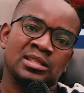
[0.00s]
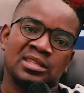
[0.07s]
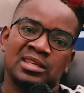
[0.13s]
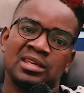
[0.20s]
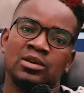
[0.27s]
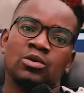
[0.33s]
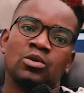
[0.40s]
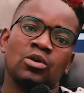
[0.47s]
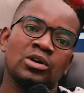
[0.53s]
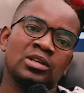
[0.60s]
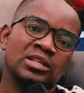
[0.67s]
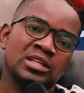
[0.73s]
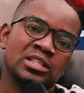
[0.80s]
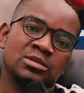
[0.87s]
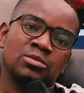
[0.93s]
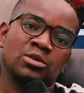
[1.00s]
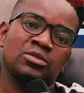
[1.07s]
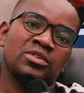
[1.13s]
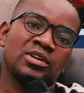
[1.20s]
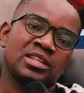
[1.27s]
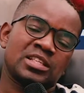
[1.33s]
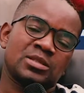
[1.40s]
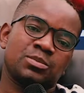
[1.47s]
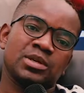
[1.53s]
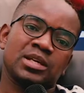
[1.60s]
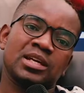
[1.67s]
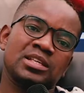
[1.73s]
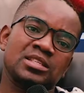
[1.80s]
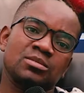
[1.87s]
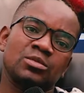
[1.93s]
the con is moving the
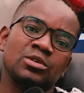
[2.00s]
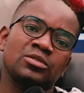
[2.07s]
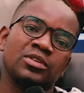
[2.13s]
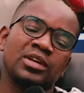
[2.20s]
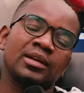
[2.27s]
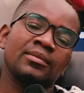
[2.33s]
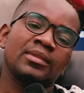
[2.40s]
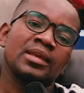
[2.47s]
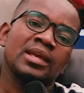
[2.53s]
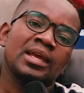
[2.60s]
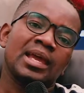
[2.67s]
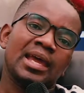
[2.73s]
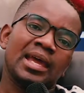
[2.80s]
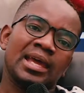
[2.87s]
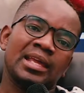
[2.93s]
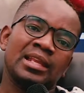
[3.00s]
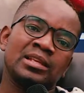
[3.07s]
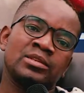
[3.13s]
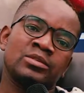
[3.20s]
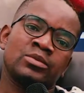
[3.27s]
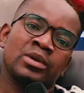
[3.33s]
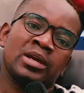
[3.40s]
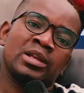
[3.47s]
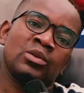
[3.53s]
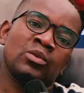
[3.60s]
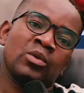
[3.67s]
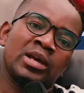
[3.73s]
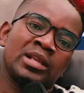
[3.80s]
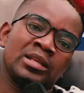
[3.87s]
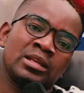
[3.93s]
speaker is moving and and
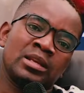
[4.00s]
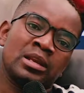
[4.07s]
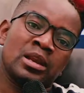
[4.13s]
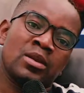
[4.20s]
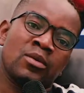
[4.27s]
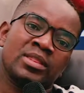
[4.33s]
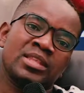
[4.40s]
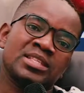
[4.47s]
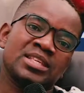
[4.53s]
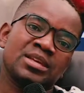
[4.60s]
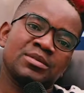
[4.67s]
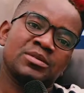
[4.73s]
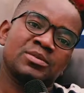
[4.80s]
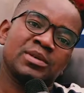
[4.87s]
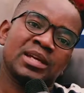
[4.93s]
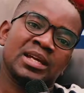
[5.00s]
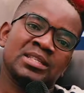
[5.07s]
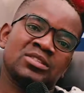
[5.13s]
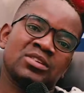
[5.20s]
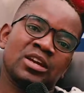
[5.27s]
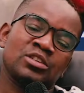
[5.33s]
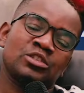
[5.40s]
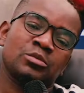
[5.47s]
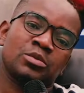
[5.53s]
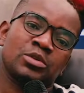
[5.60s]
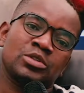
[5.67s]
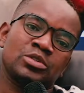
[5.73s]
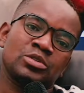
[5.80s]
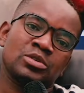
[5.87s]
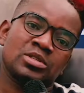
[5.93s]
when when the same speaker is trying to
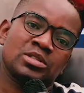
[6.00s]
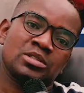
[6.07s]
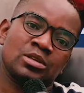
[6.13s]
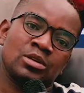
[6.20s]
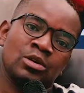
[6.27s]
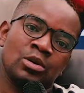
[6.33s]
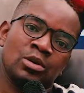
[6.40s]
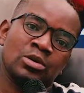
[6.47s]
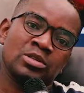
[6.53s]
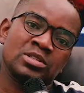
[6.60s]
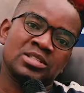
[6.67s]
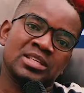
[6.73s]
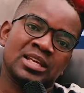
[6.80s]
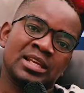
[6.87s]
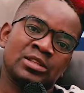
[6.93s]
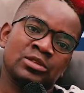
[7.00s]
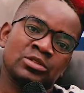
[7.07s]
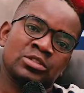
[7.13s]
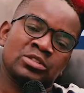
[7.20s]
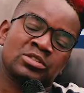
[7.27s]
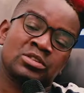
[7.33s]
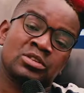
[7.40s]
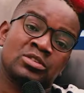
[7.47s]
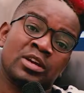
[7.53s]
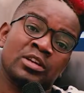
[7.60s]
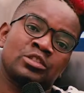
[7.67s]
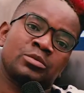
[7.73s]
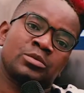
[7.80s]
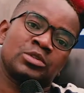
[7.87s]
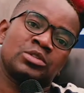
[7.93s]
produce lows and is also
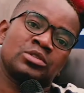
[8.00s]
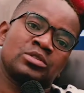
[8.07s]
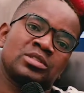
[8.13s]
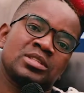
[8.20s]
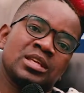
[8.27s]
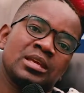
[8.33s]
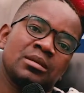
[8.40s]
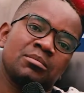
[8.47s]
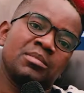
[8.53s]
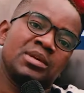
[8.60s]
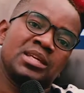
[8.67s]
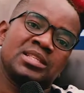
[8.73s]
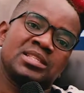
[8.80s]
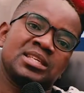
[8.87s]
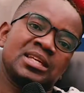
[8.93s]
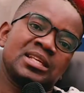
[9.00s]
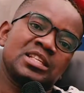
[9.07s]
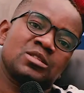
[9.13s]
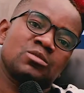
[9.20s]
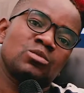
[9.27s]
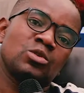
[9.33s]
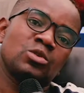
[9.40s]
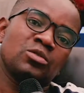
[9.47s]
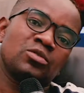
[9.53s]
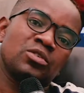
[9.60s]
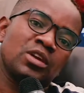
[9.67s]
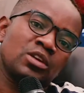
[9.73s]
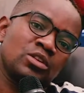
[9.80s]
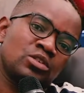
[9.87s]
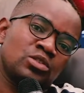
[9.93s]
trying to produce mids it is
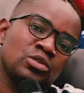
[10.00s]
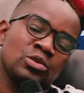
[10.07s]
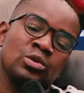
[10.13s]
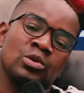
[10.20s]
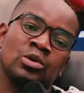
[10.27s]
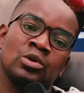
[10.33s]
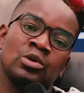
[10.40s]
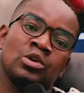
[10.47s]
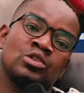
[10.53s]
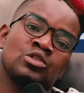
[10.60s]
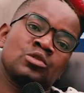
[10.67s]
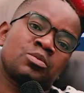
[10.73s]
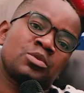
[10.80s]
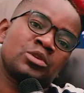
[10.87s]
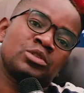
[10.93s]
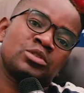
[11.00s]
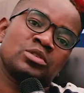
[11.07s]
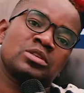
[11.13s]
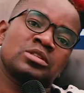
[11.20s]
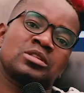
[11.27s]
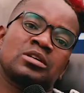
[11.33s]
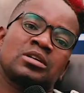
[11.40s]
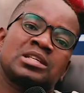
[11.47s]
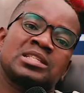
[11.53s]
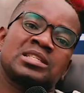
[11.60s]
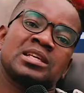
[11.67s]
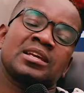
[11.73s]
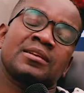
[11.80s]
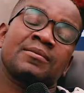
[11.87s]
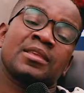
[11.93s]
moving to to produce those
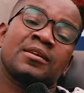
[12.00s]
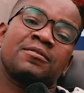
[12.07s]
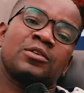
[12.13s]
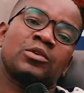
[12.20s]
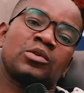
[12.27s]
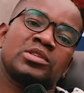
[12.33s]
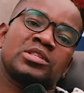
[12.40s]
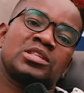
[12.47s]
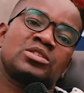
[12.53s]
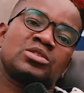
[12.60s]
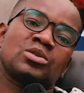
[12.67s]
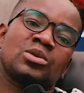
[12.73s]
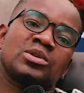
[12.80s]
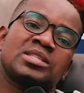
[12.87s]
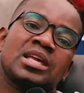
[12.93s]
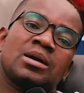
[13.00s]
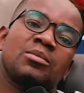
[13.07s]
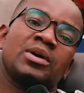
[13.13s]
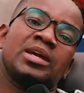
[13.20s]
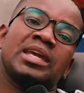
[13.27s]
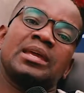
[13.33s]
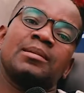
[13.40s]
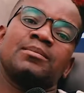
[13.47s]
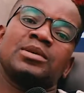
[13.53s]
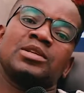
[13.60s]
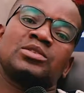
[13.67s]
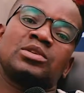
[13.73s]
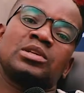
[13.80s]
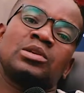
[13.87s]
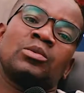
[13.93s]
frequencies. So somewhere in
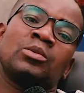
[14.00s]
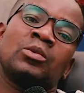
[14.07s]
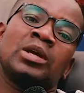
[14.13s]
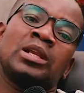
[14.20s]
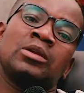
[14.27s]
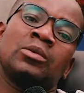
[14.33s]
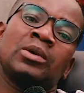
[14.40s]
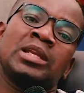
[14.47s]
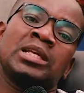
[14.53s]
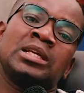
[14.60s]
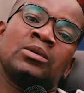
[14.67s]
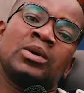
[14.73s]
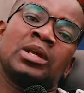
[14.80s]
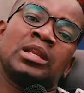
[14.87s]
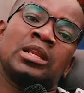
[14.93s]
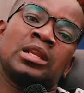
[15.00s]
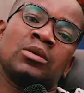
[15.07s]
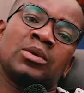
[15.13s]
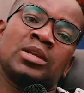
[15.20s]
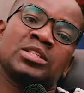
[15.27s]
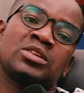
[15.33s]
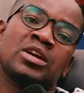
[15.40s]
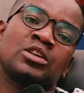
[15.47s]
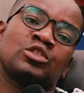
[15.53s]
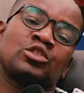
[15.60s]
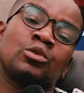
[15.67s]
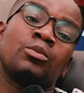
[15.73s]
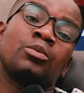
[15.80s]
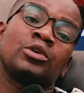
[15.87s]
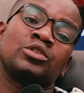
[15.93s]
between, when when it, when when it's trying
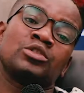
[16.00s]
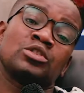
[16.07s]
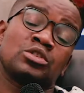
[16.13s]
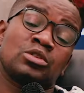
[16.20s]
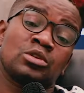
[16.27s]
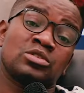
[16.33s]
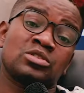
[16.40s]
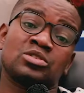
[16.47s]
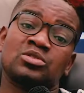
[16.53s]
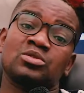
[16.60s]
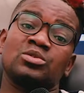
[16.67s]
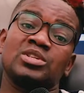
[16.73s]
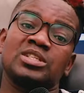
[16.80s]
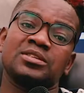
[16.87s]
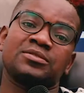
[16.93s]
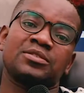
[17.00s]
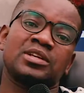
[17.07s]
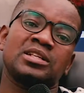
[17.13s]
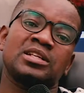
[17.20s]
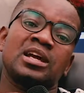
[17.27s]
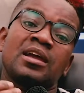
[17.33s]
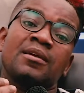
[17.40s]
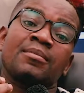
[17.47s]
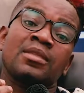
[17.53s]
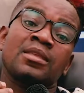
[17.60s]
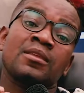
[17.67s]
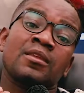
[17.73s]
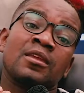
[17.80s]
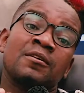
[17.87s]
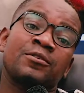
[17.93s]
to produce those two different
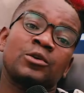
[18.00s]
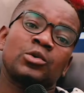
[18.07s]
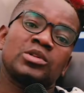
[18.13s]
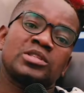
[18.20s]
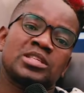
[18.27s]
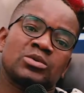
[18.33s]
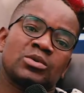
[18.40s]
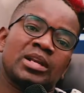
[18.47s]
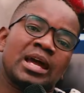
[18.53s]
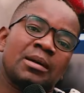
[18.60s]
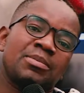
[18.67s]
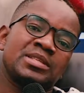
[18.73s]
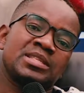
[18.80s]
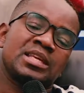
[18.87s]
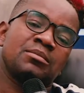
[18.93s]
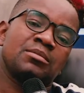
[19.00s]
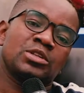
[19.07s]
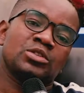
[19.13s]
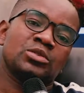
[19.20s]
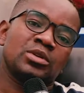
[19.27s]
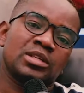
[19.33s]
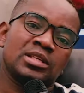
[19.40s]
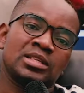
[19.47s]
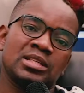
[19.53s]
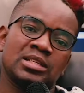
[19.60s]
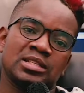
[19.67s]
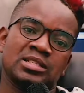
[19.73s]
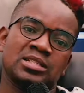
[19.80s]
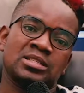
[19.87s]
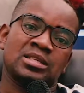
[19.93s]
frequencies, what happens in between
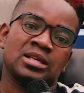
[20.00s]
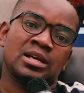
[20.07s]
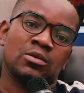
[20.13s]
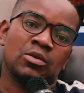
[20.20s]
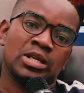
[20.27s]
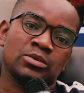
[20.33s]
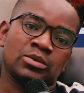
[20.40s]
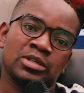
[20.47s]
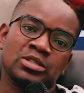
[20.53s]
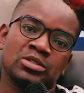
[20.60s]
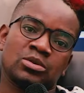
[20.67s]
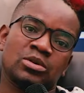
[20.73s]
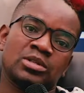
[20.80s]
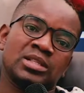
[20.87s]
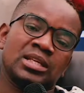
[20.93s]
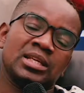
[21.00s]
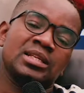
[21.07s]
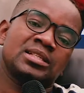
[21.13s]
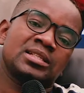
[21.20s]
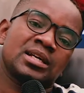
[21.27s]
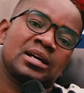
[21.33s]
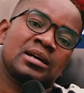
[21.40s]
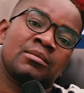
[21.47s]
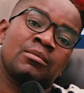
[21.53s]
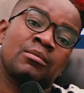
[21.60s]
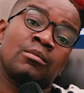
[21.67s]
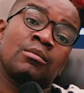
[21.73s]
is uh, what what is called inter